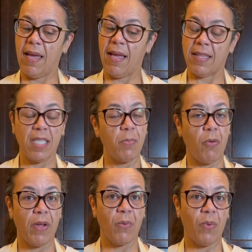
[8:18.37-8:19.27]
at this
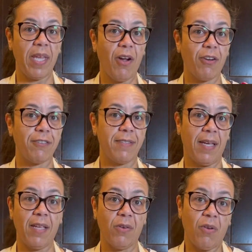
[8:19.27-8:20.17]
point, we are
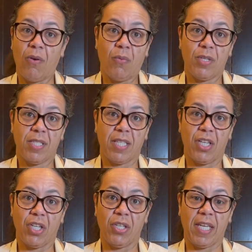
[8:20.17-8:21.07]
done. We're just going
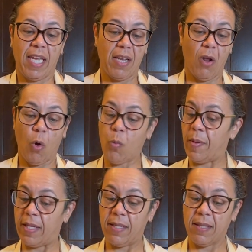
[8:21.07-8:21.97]
to cook it
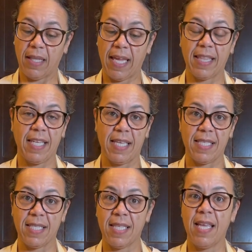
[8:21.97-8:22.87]
open like
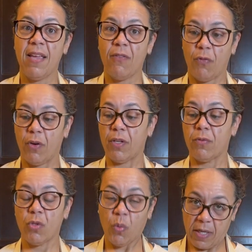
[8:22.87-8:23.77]
this for
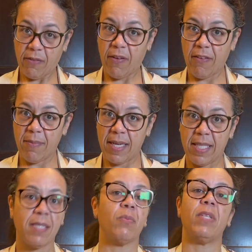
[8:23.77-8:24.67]
25
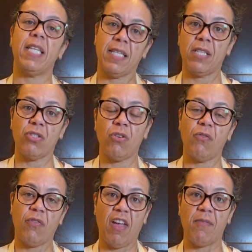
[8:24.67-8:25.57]
minutes with the additional
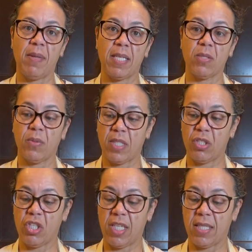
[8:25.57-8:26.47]
5 minutes with the
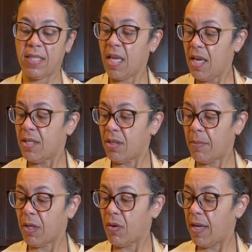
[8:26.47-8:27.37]
cheese. So I'm
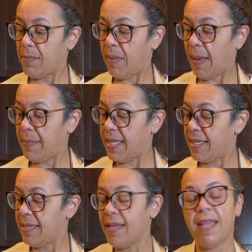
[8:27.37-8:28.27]
going to go ahead and pop it
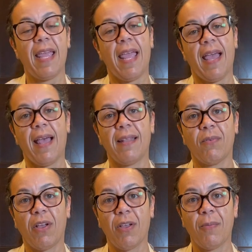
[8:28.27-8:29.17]
in, and
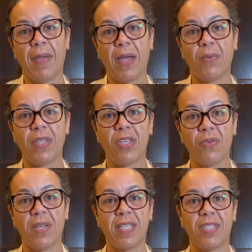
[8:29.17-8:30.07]
we'll come back with
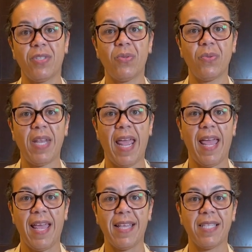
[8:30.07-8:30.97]
you as soon
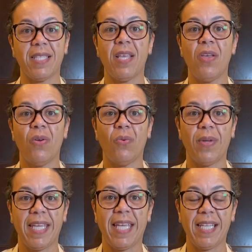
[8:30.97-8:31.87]
as
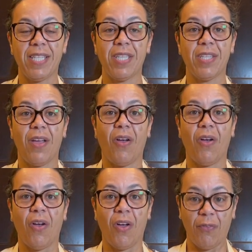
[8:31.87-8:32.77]
we get
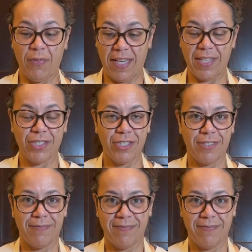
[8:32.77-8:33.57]
all finished.